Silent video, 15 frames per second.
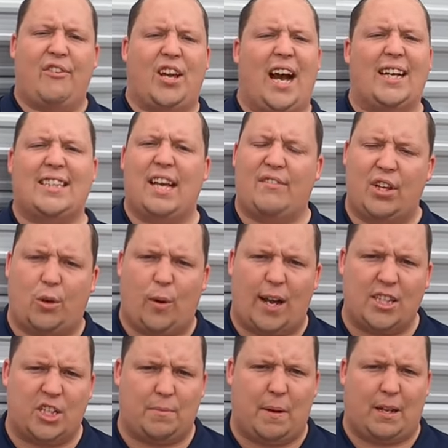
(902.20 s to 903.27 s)
If you guys have any
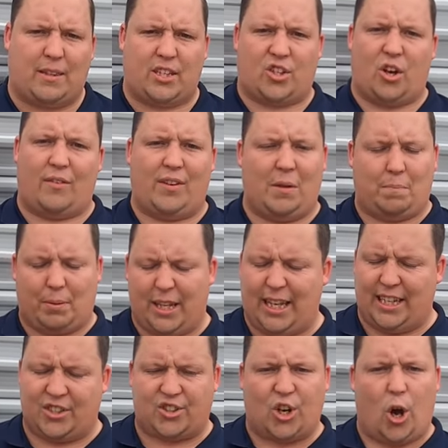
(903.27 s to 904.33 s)
questions about this RV,
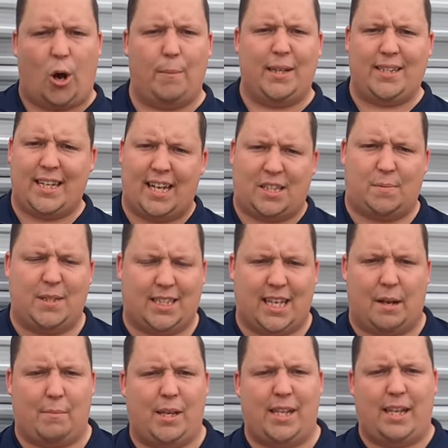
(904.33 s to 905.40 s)
please call me, text me,
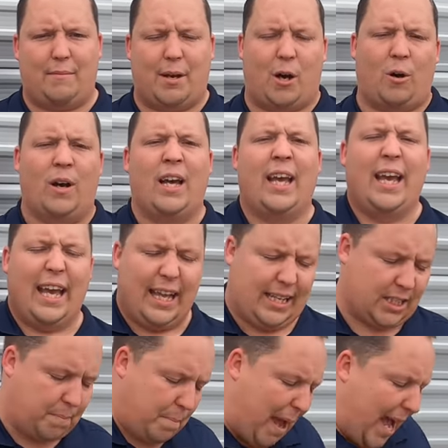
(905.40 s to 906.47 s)
send me an email.
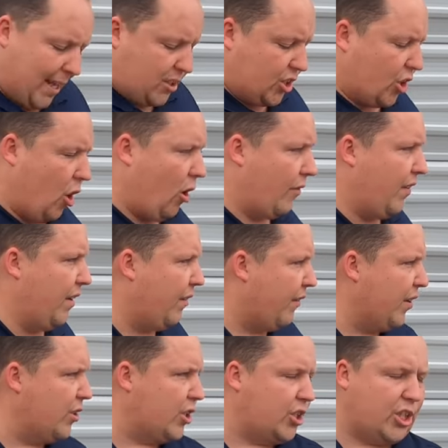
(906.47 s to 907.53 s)
It is Matt's RV
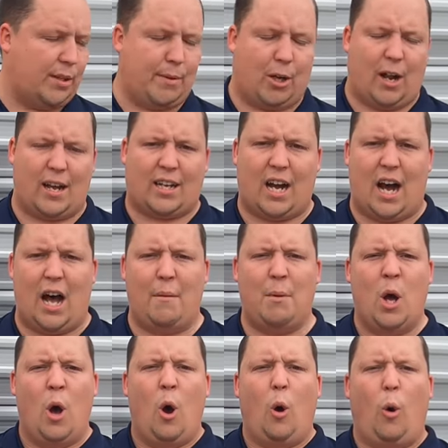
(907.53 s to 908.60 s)
Reviews at
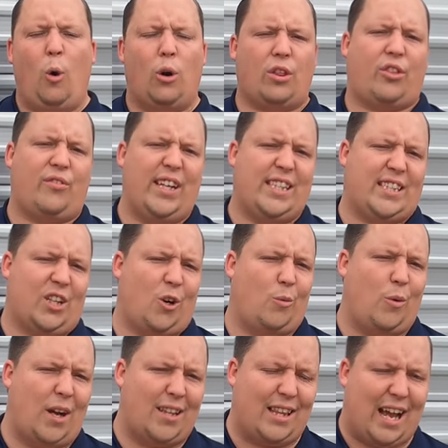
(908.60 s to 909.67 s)
gmail.com or
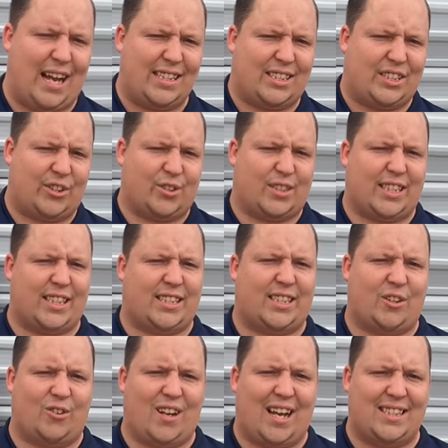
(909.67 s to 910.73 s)

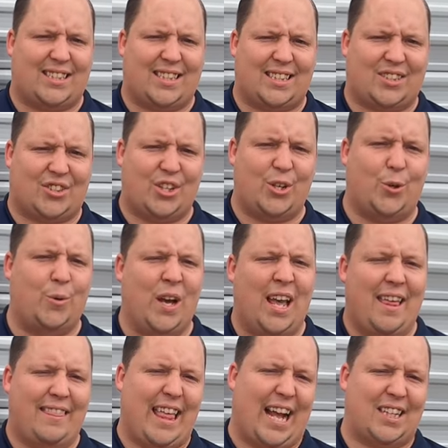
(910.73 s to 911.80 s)
301-906-0962.
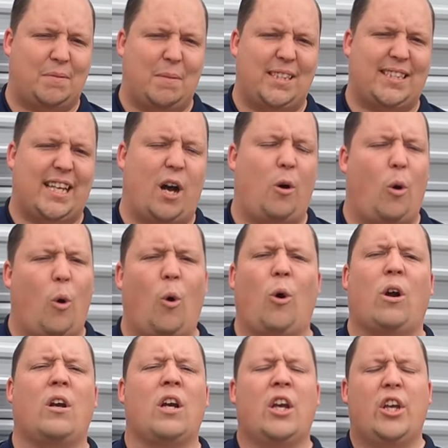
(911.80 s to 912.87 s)
That's my cell.
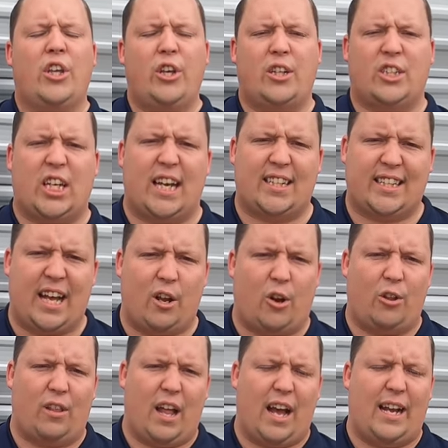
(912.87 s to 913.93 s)
Or you can check us out
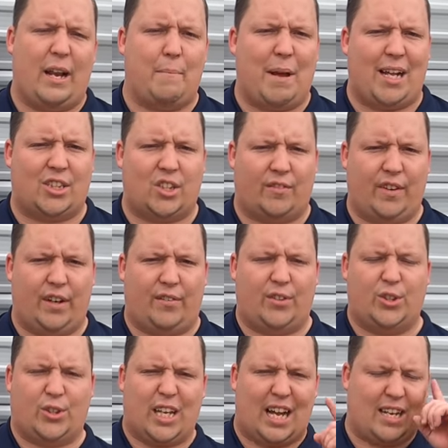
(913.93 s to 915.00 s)
online at
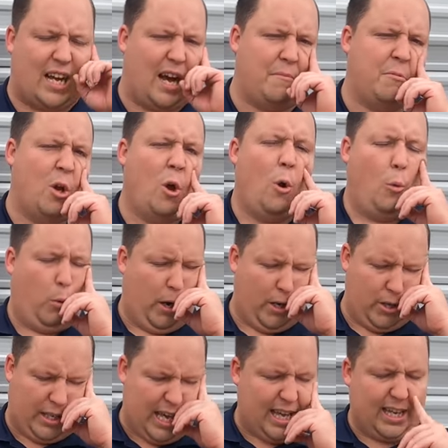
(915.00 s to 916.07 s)
mattsrvreviews.com where
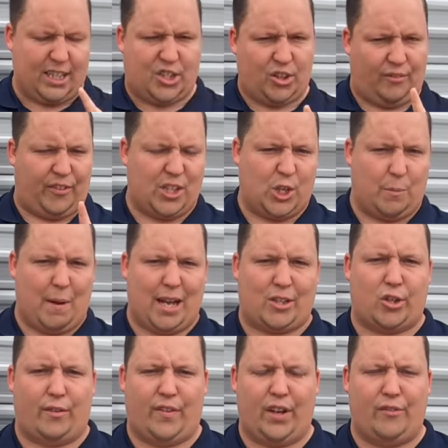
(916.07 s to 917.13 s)
you can get your official
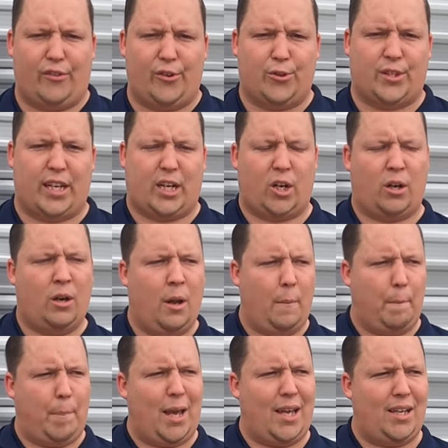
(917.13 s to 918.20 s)
Matt's RV Review sticker.
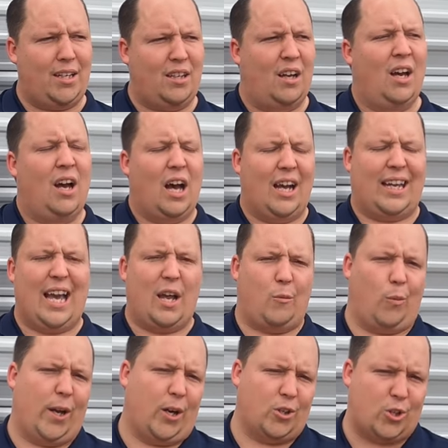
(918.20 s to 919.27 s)
Bing!
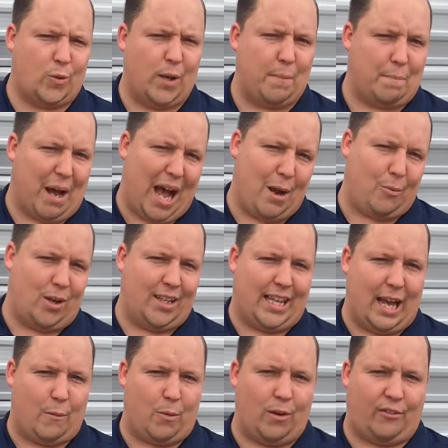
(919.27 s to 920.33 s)
Again, we are doing buy one,
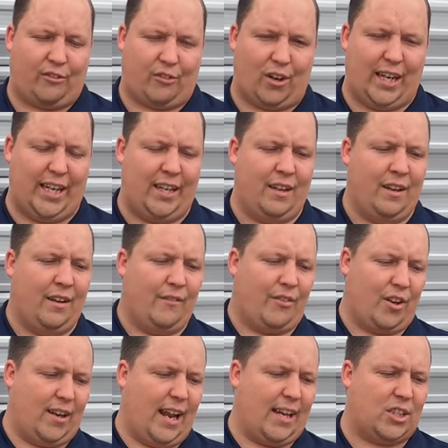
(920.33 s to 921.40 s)
get one free
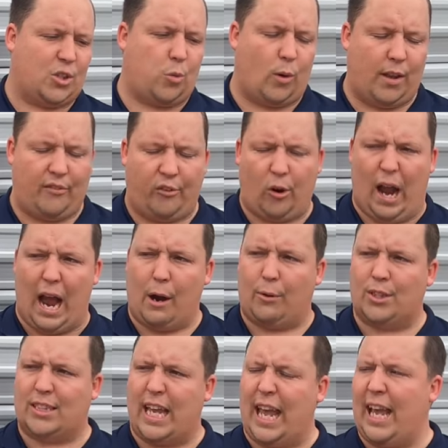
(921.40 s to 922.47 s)
for the next 24
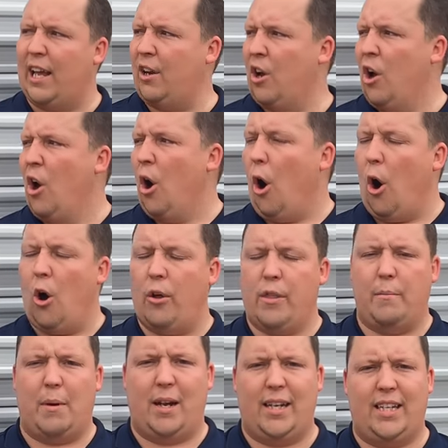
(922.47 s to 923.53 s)
hours. And all
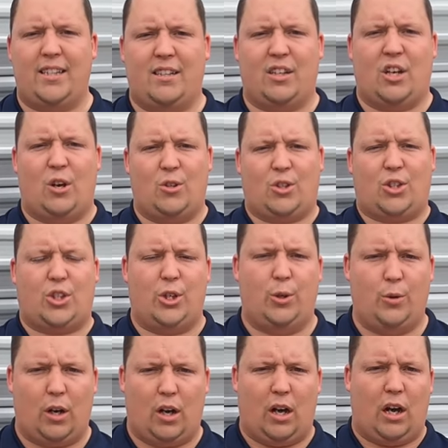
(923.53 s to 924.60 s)
the money goes
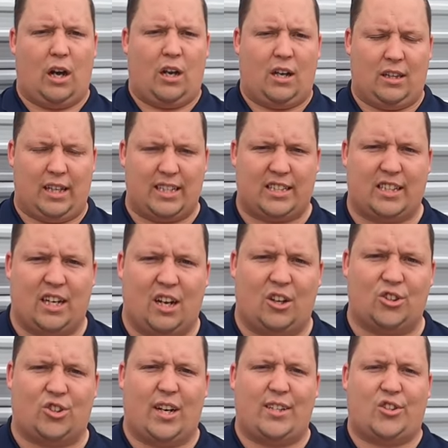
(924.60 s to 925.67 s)
to uh, Alyssa,
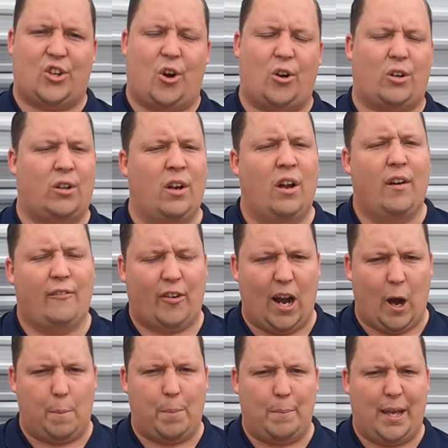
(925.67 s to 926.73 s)
Andrea's daughter, for
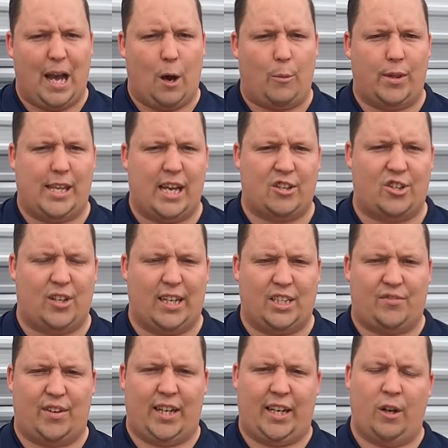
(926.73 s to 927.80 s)
helping me out with
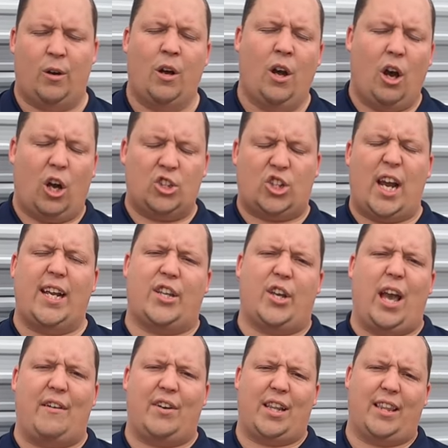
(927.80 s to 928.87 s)
yesterday's video. Andrea, do
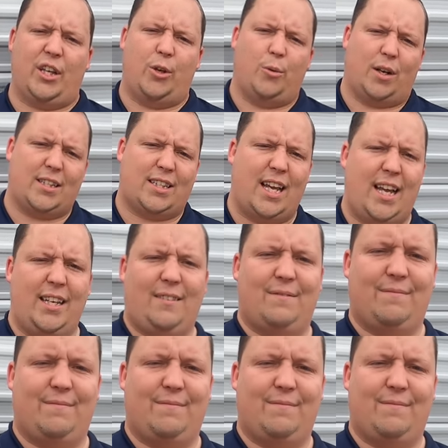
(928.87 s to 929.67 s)
you have anything you want to say?